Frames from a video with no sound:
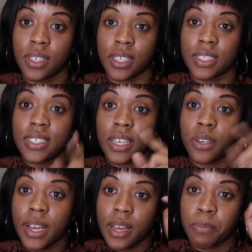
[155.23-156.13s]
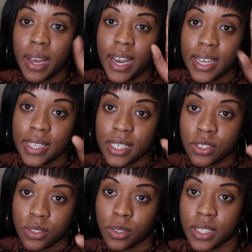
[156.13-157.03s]
At least I don't have my
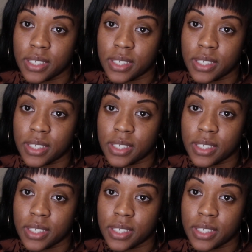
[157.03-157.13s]
eyelashes on.